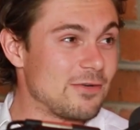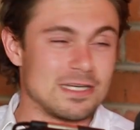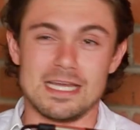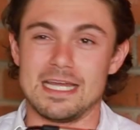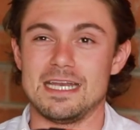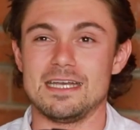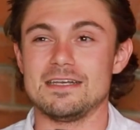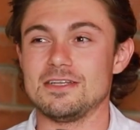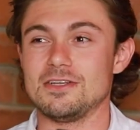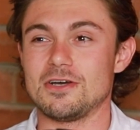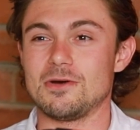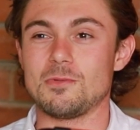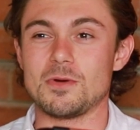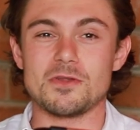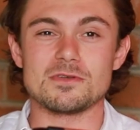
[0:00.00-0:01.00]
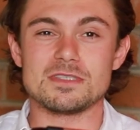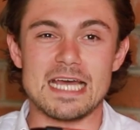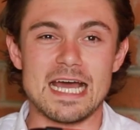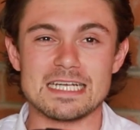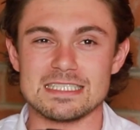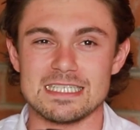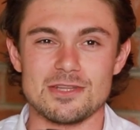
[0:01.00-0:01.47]
And when they're
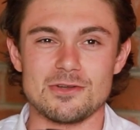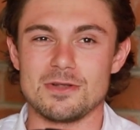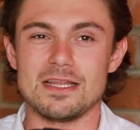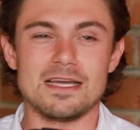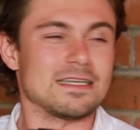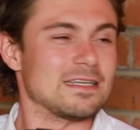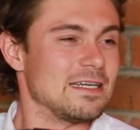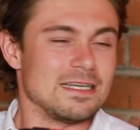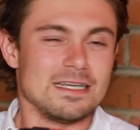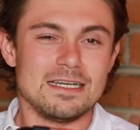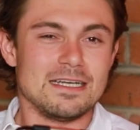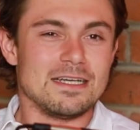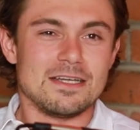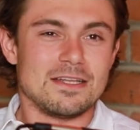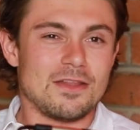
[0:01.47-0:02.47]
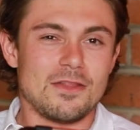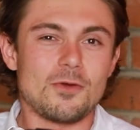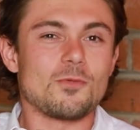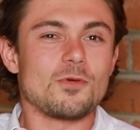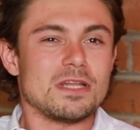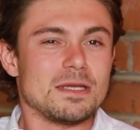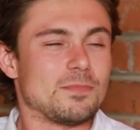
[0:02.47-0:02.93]
texting, they're
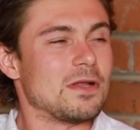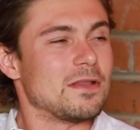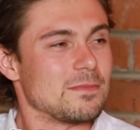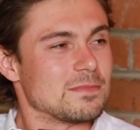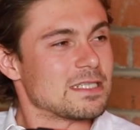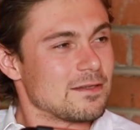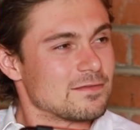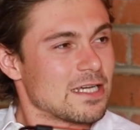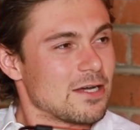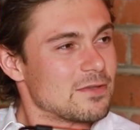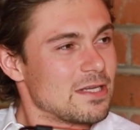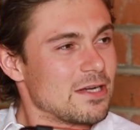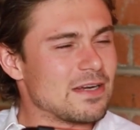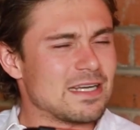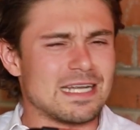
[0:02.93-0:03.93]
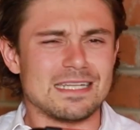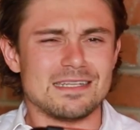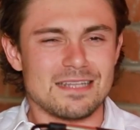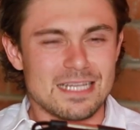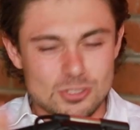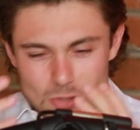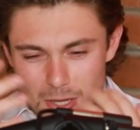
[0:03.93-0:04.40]
really putting themselves out there
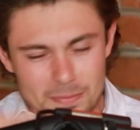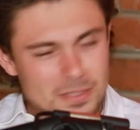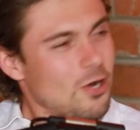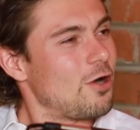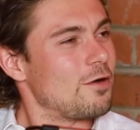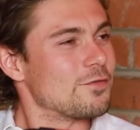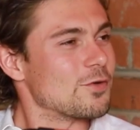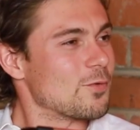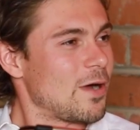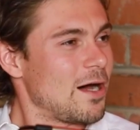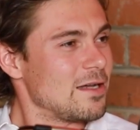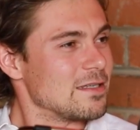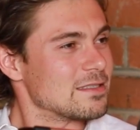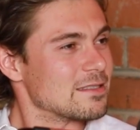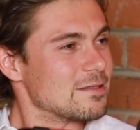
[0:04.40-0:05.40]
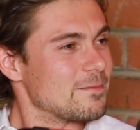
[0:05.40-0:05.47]
and like dropping all of their walls.